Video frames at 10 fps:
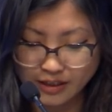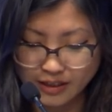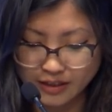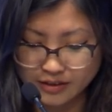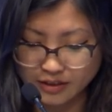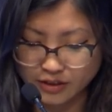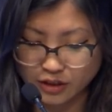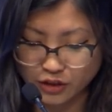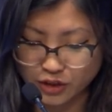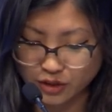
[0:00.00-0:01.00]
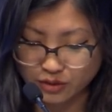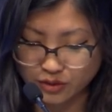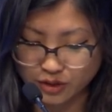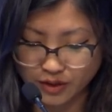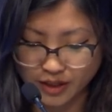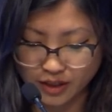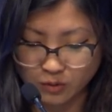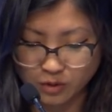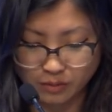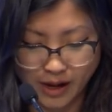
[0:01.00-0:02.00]
He sits on shoes so
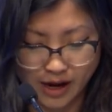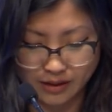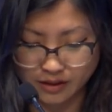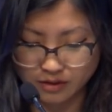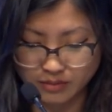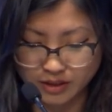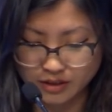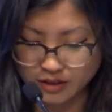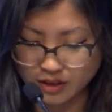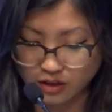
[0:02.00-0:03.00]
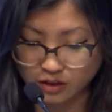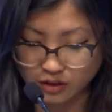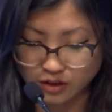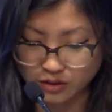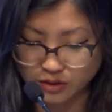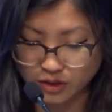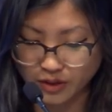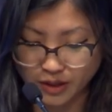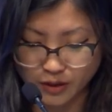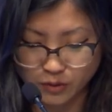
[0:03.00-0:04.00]
Eric won't pack them. He sits on clothes so
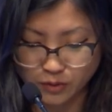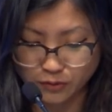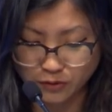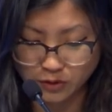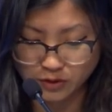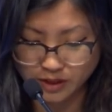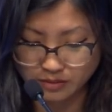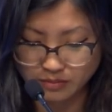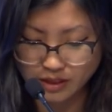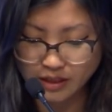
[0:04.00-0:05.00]
Eric won't fold them.